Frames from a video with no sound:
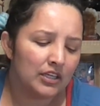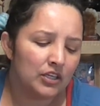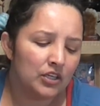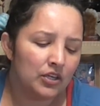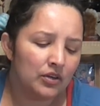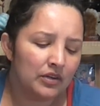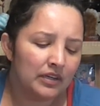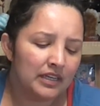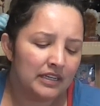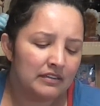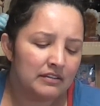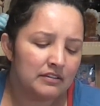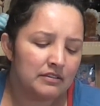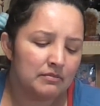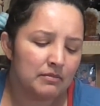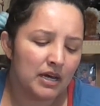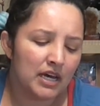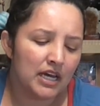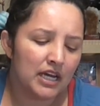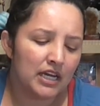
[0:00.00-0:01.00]
you can
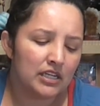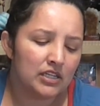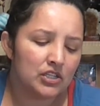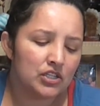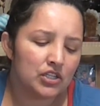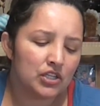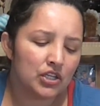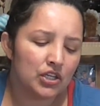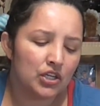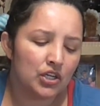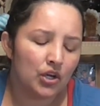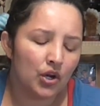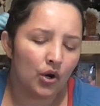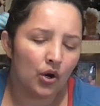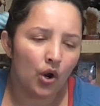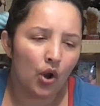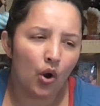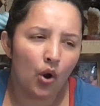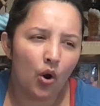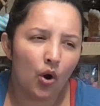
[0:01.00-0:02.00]
smudge
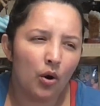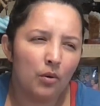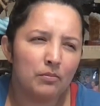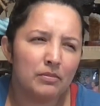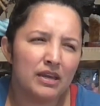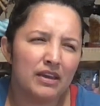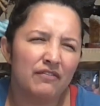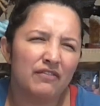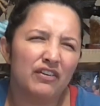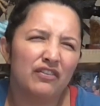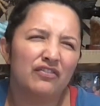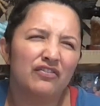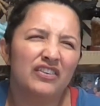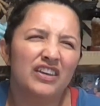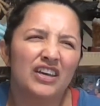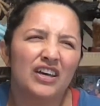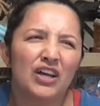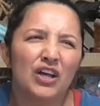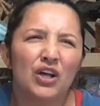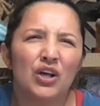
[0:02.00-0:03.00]
your home if you
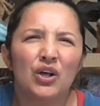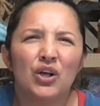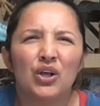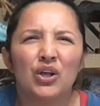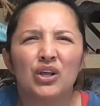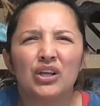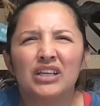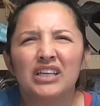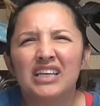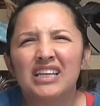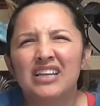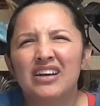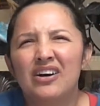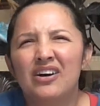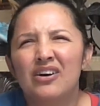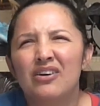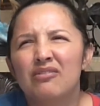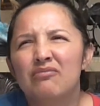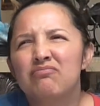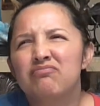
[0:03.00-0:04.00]
feel,
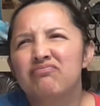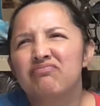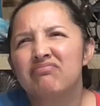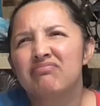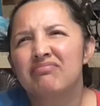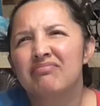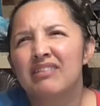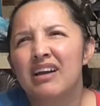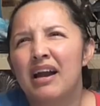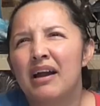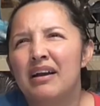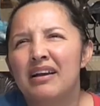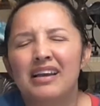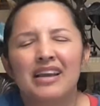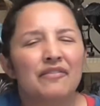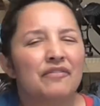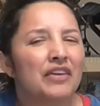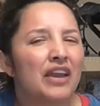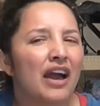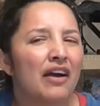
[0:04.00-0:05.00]

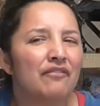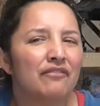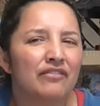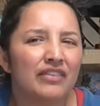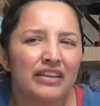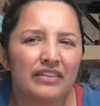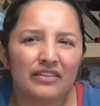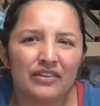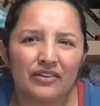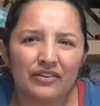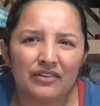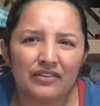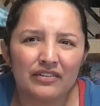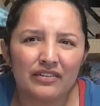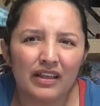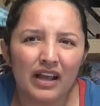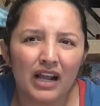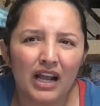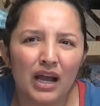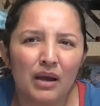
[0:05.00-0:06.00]
if you have visitors
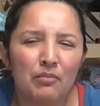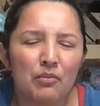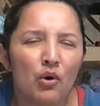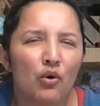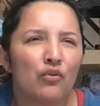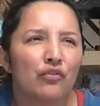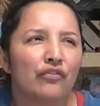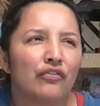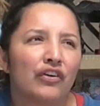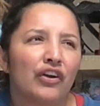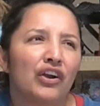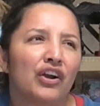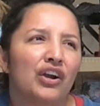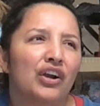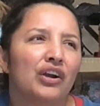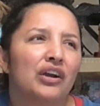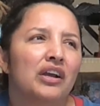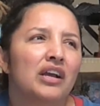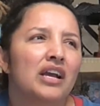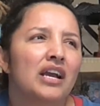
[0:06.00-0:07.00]
that come
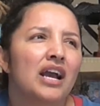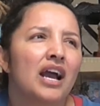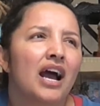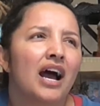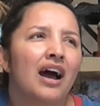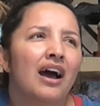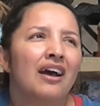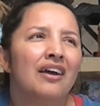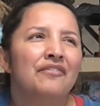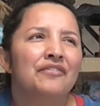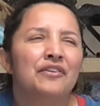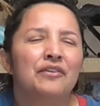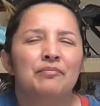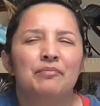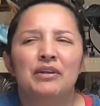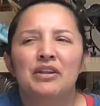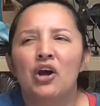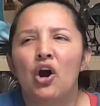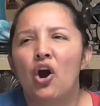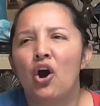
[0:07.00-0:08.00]
over, if you've
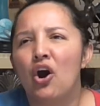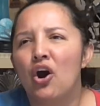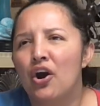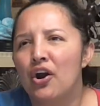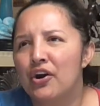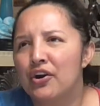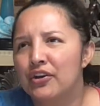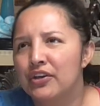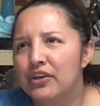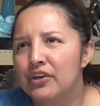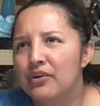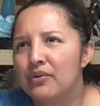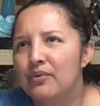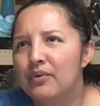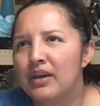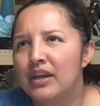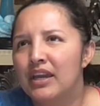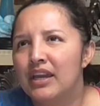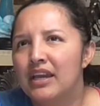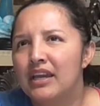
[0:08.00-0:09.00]
been
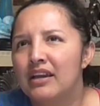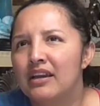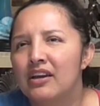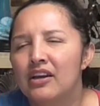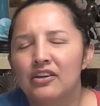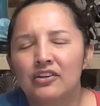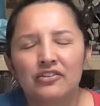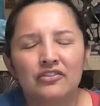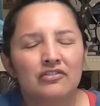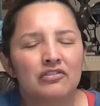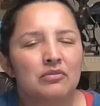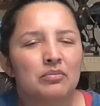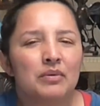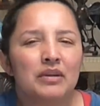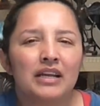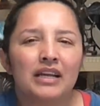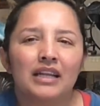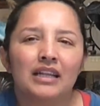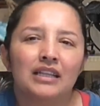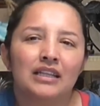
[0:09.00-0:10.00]
arguing, you just
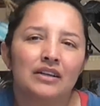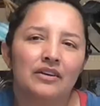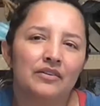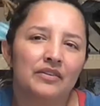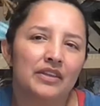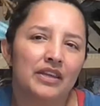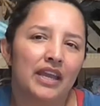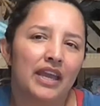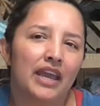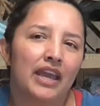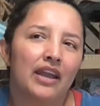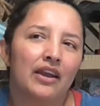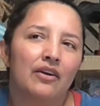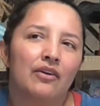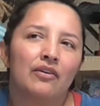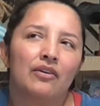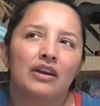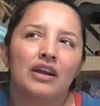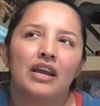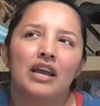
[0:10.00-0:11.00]
want to clear the
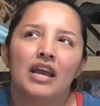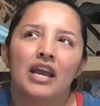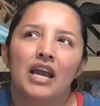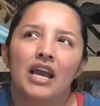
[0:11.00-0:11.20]
air